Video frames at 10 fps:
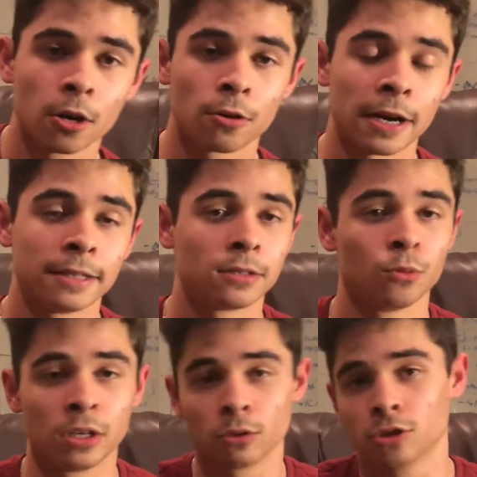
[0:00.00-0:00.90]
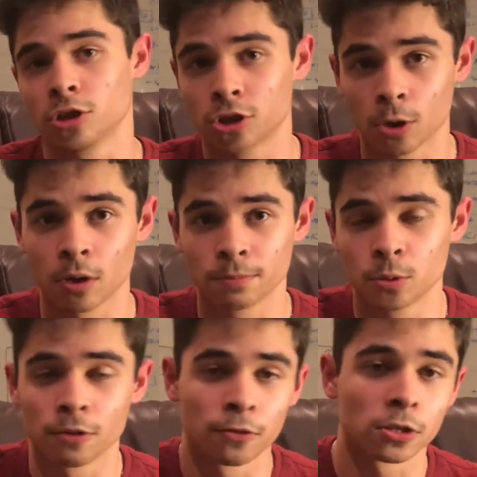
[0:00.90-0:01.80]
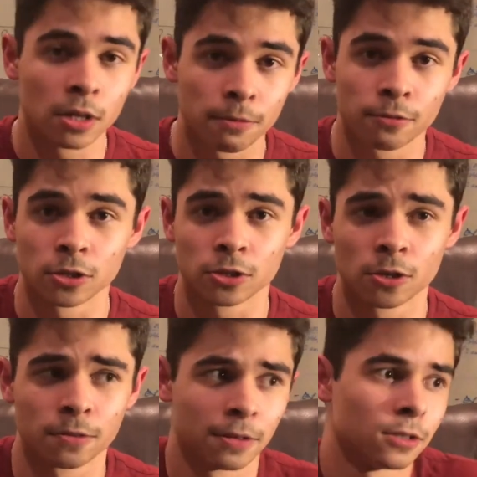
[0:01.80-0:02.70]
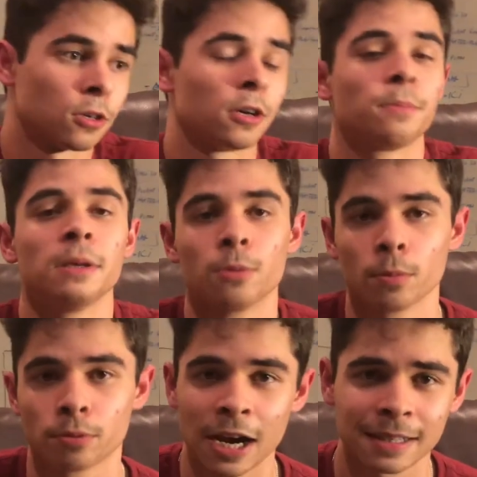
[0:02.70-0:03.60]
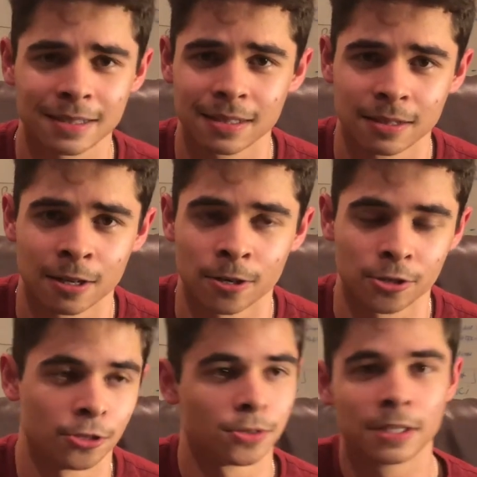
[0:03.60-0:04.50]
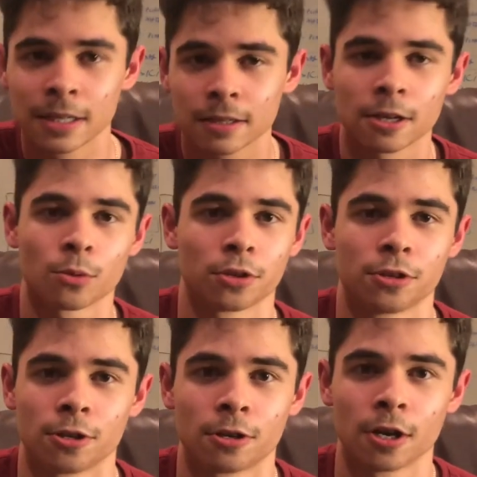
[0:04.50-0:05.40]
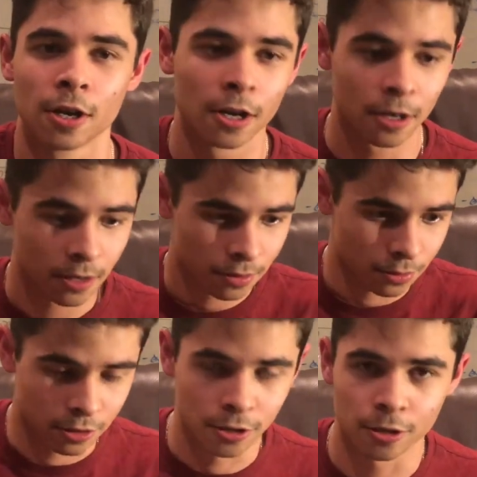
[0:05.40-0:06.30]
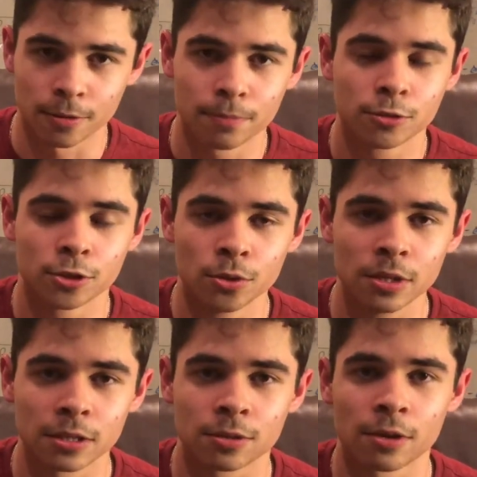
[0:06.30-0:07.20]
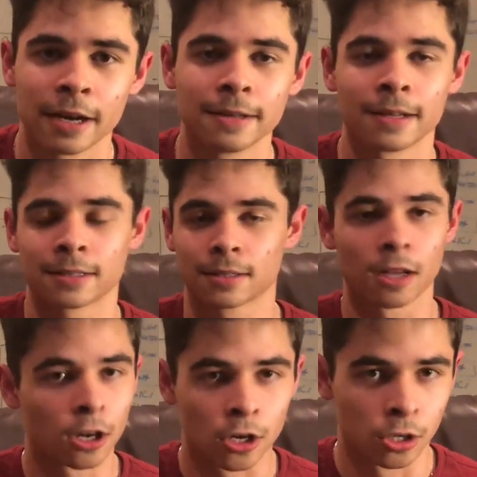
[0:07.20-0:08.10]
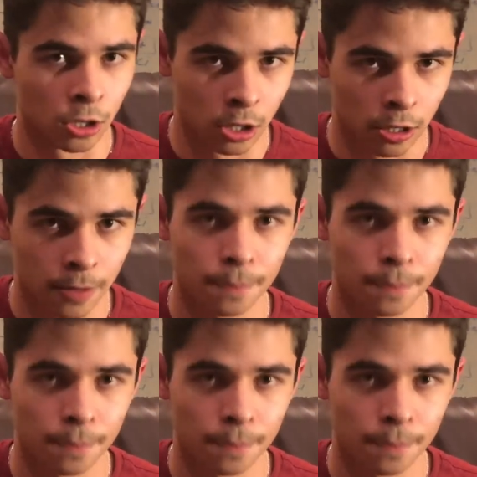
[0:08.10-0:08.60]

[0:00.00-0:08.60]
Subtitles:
right? We don't just show up to a first come, first serve and there's already people practicing there and you're sitting there with your students, right? That's not a good look.